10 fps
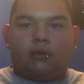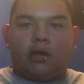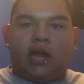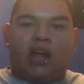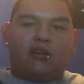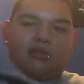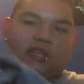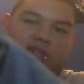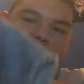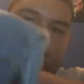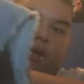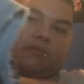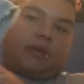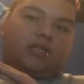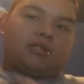I always like this back
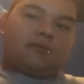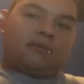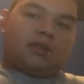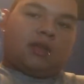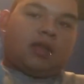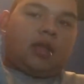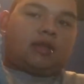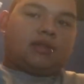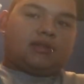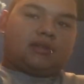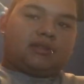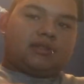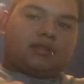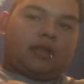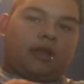patch. And it's
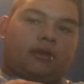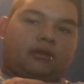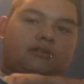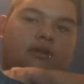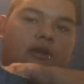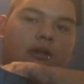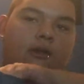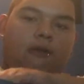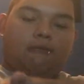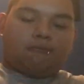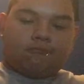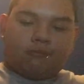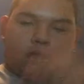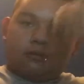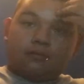Slayer's
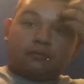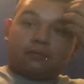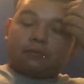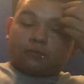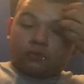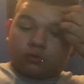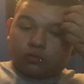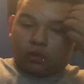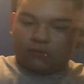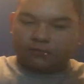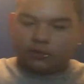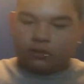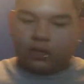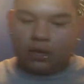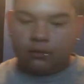12th
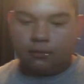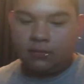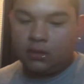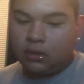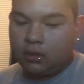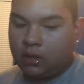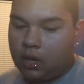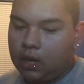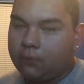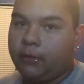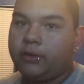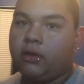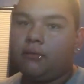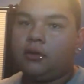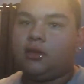studio album and final
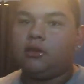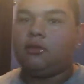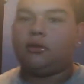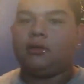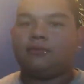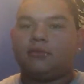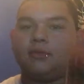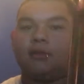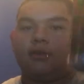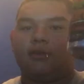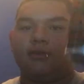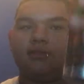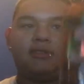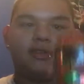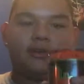album. And you know what? Here's the
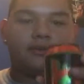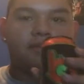Slayer.